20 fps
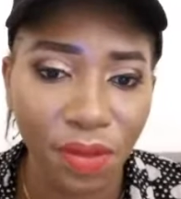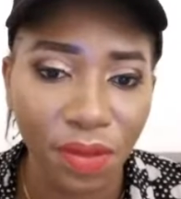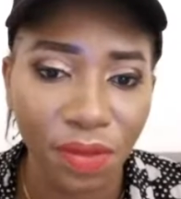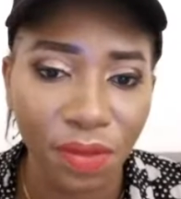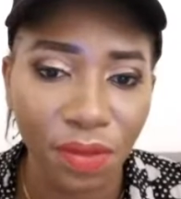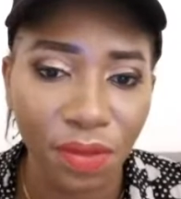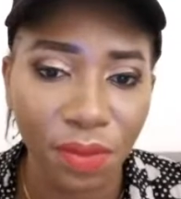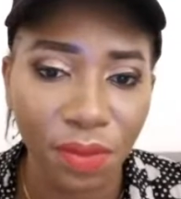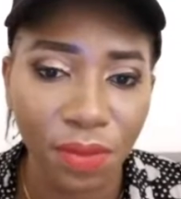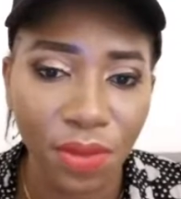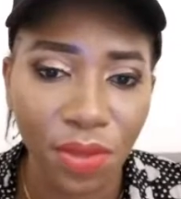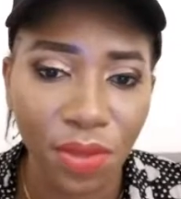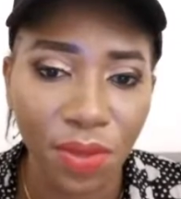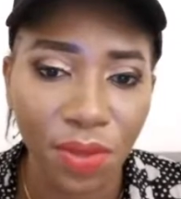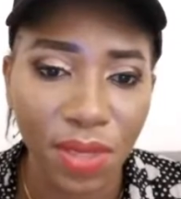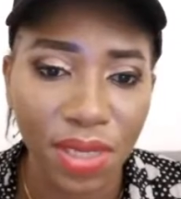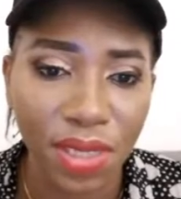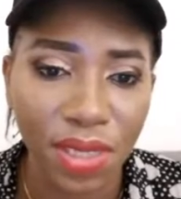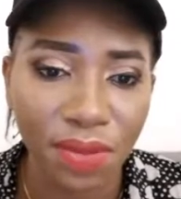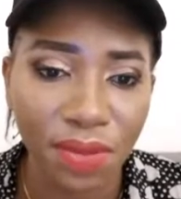from
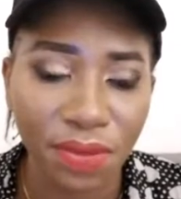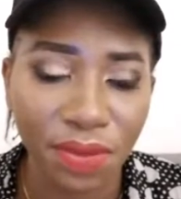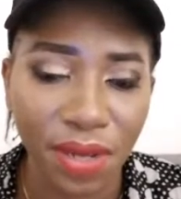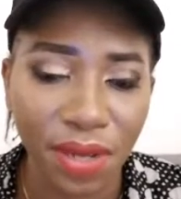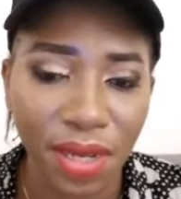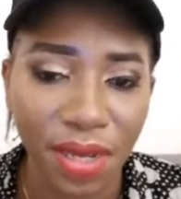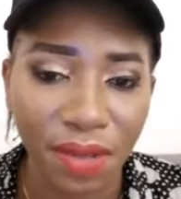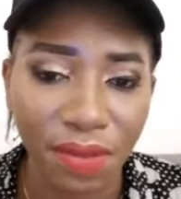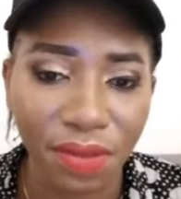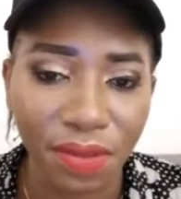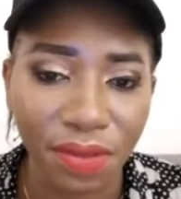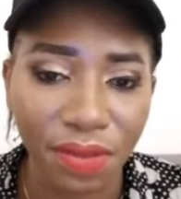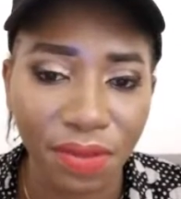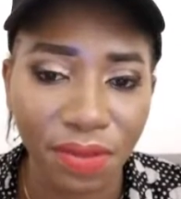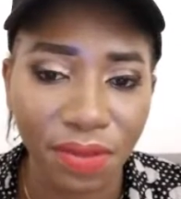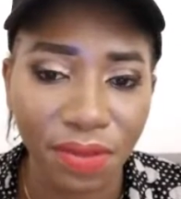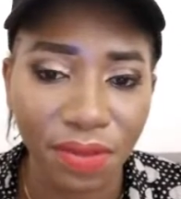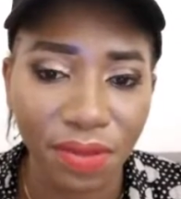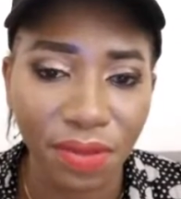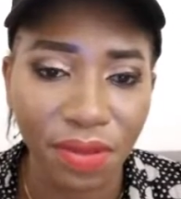25
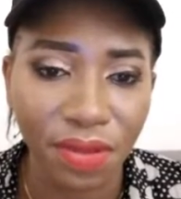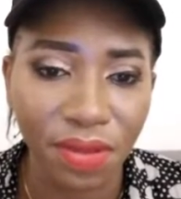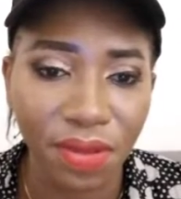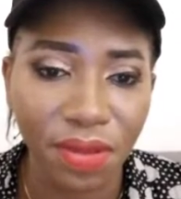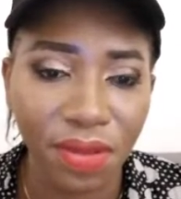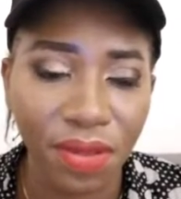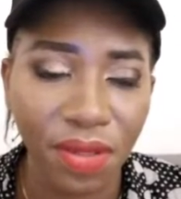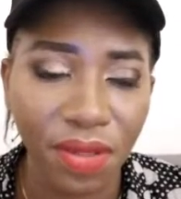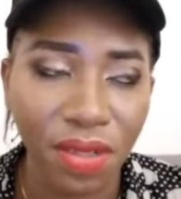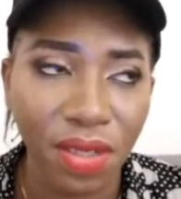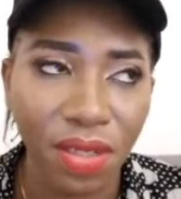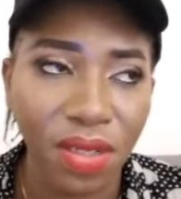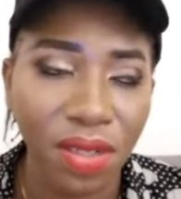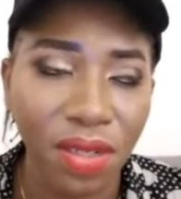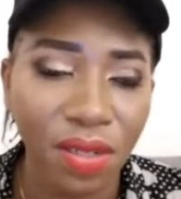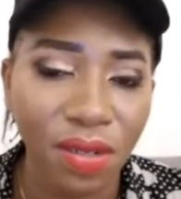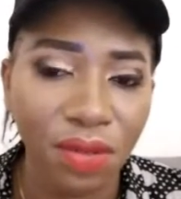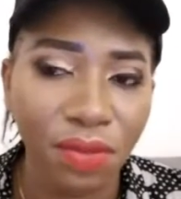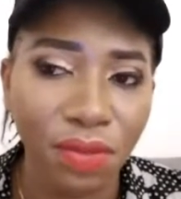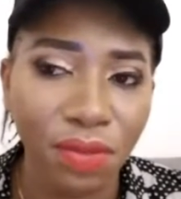
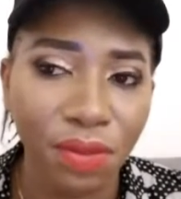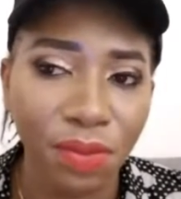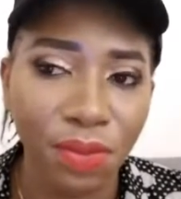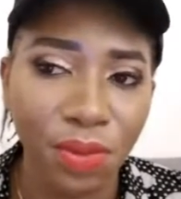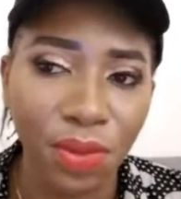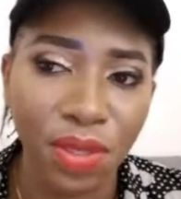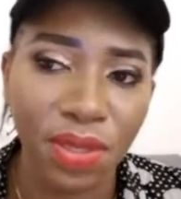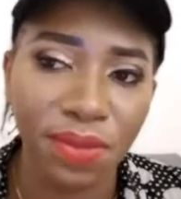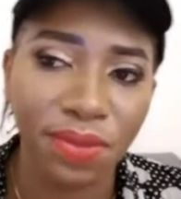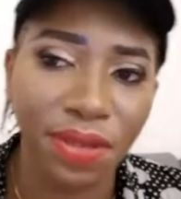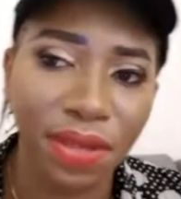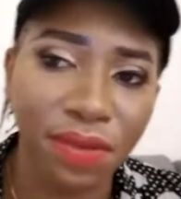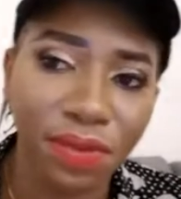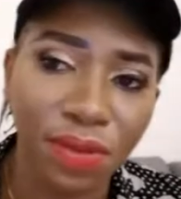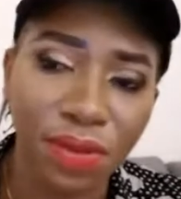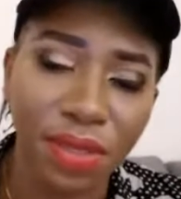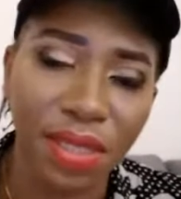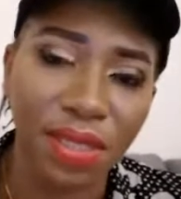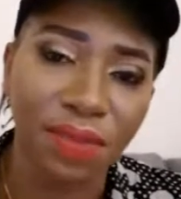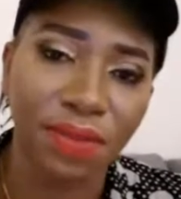from 25
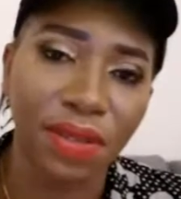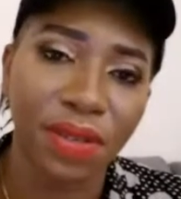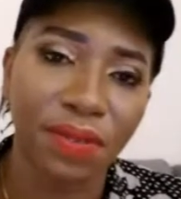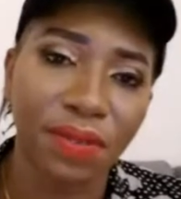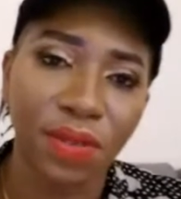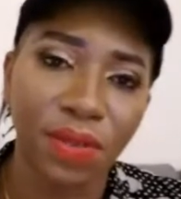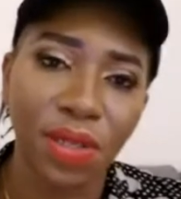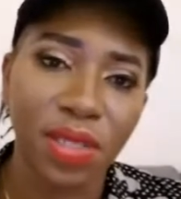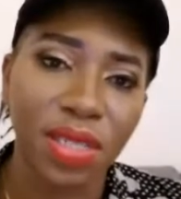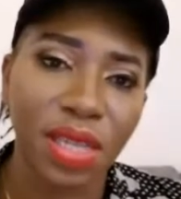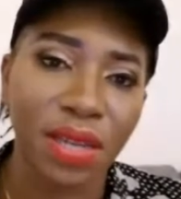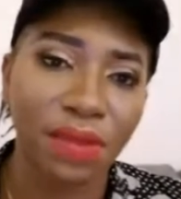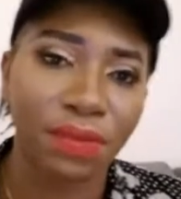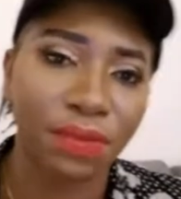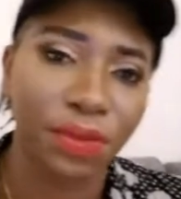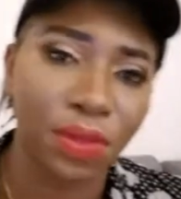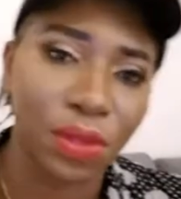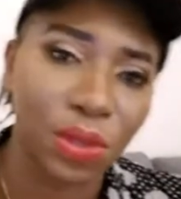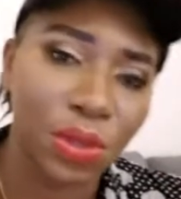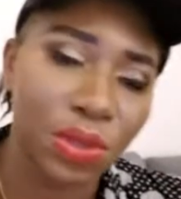to 35, you just
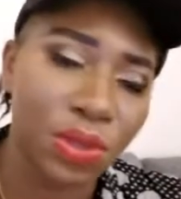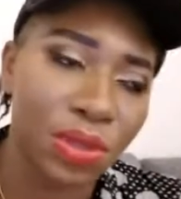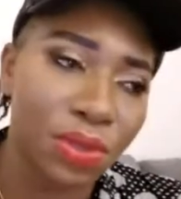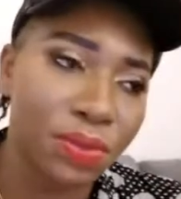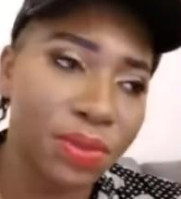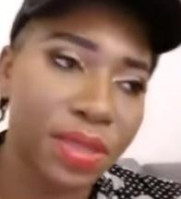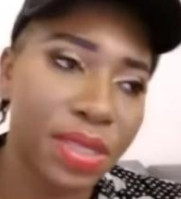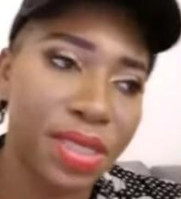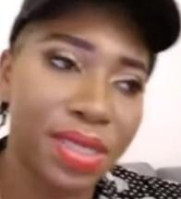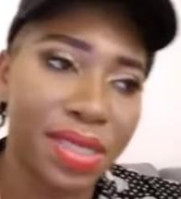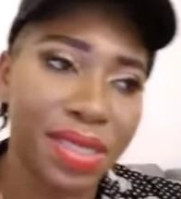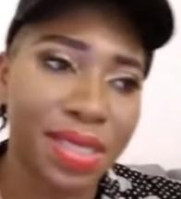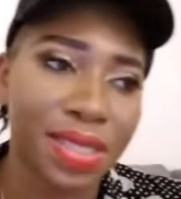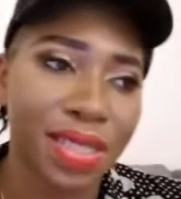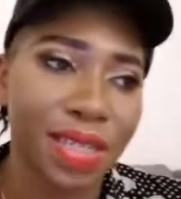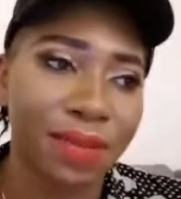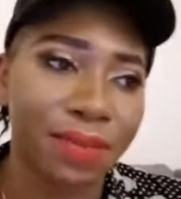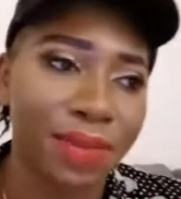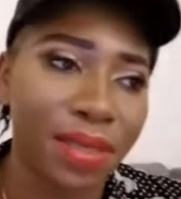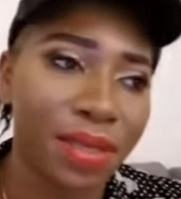have your children within
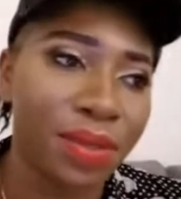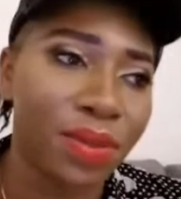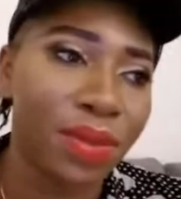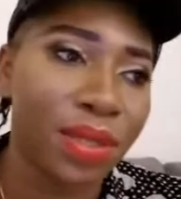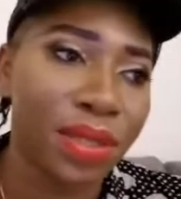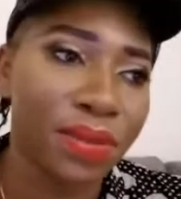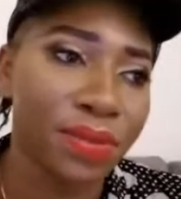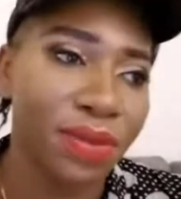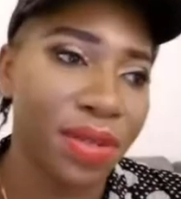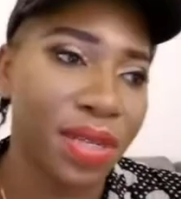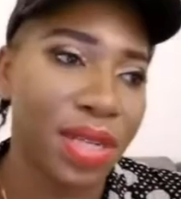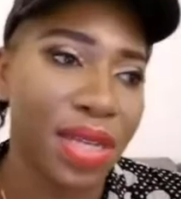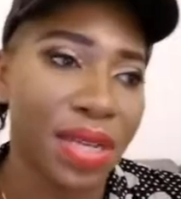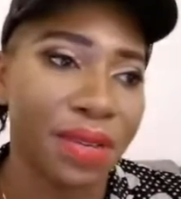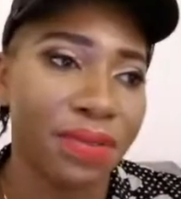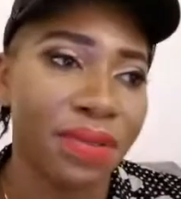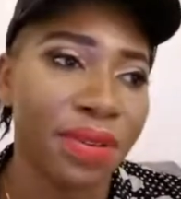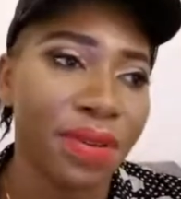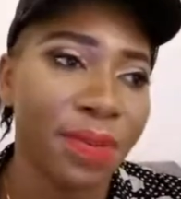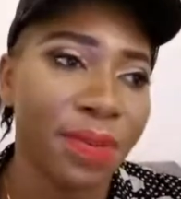this time, then you live your
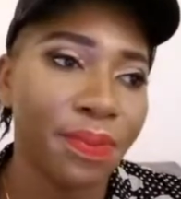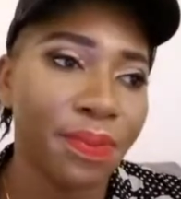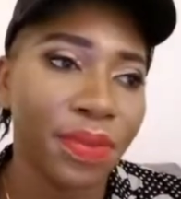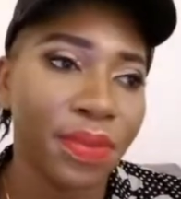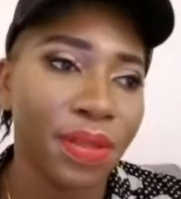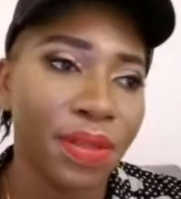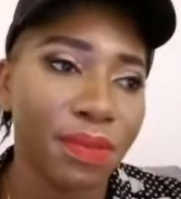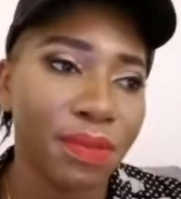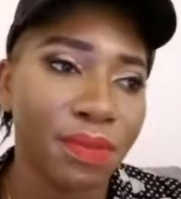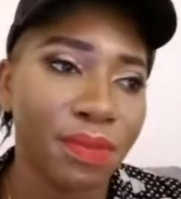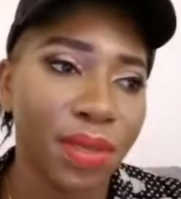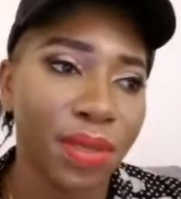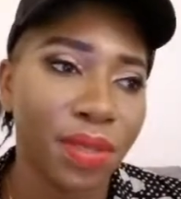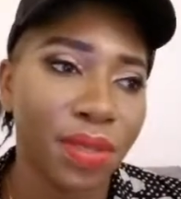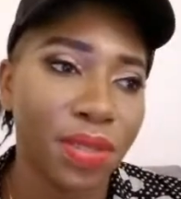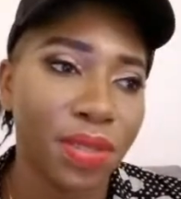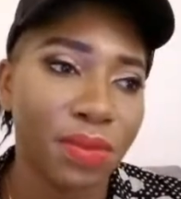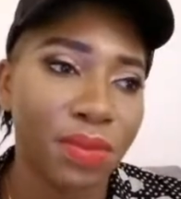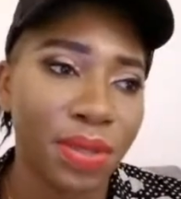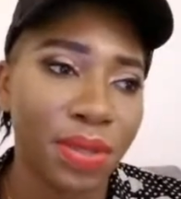life.
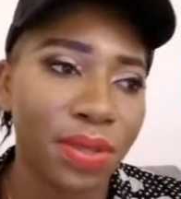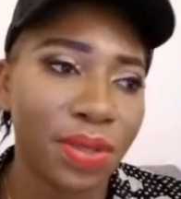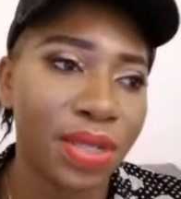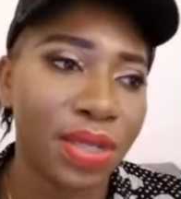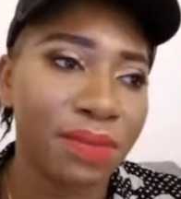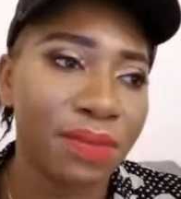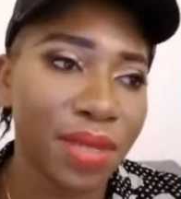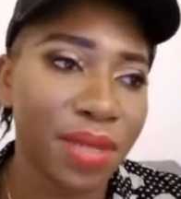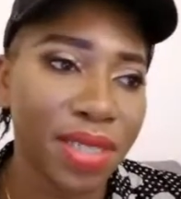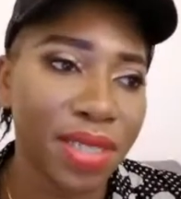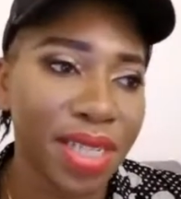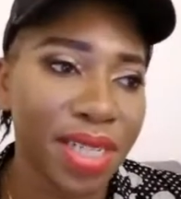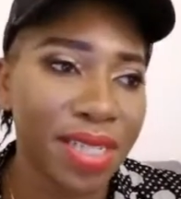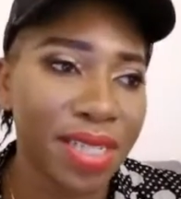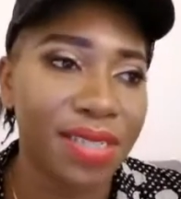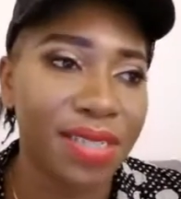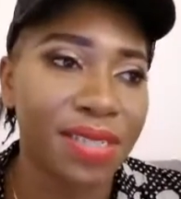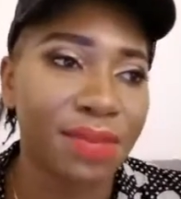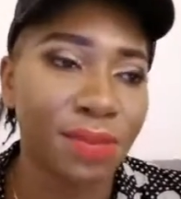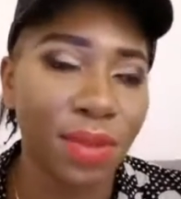Because when you get married
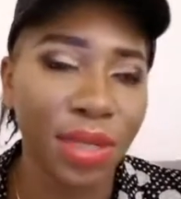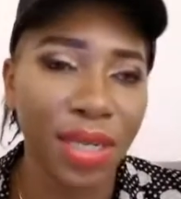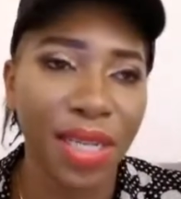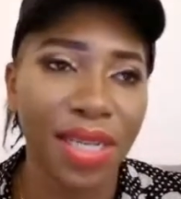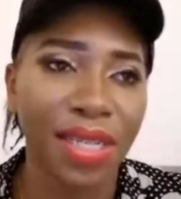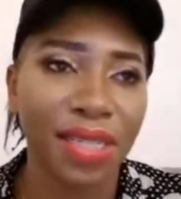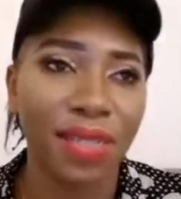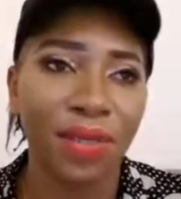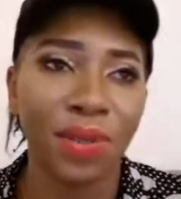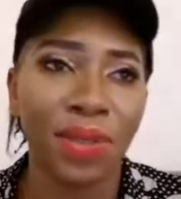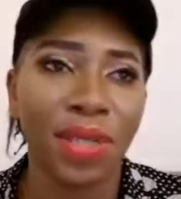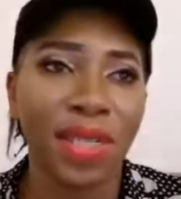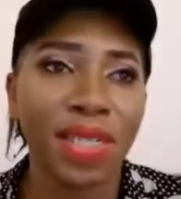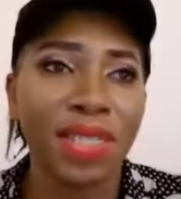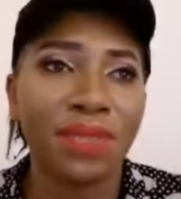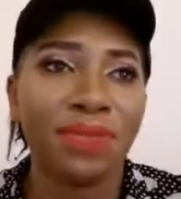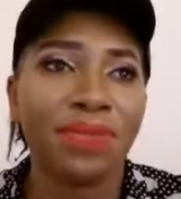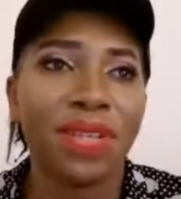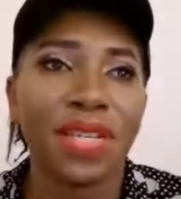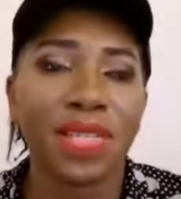early, it's more like you
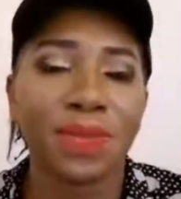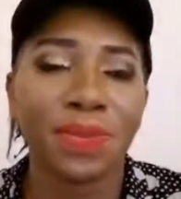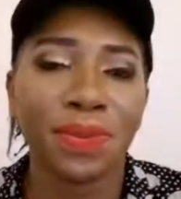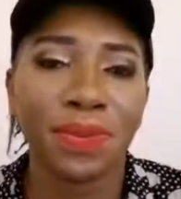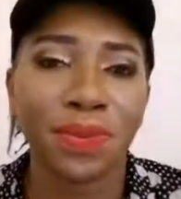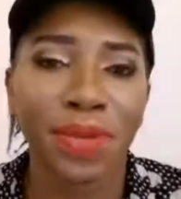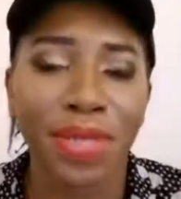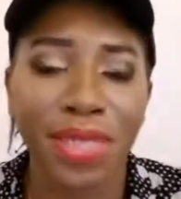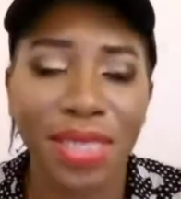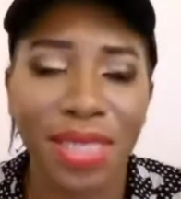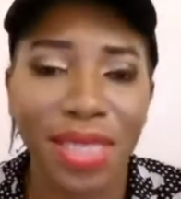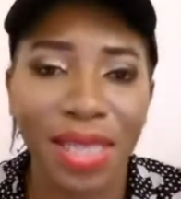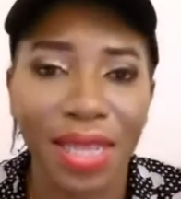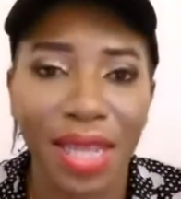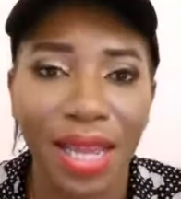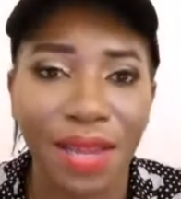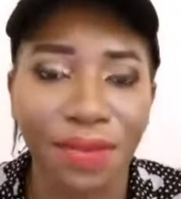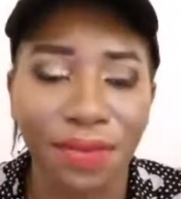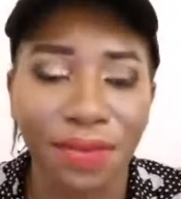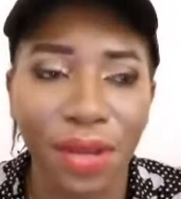didn't even experience
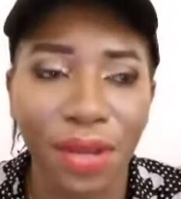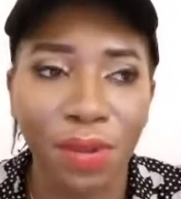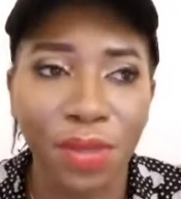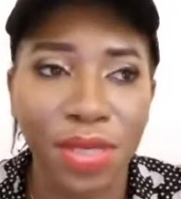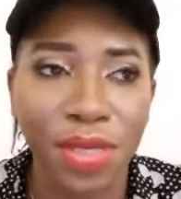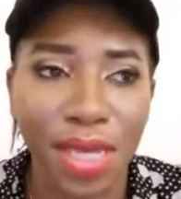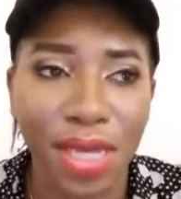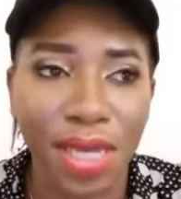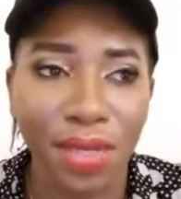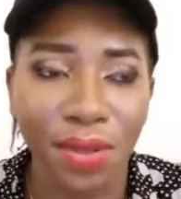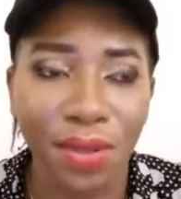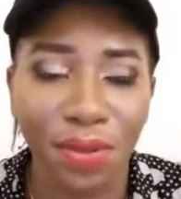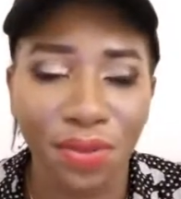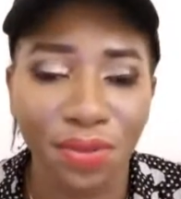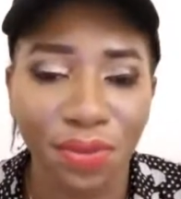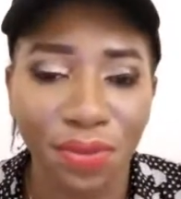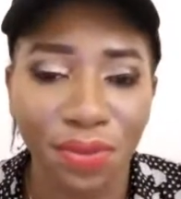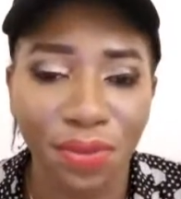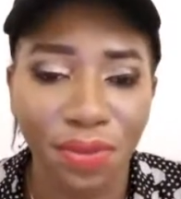life outside of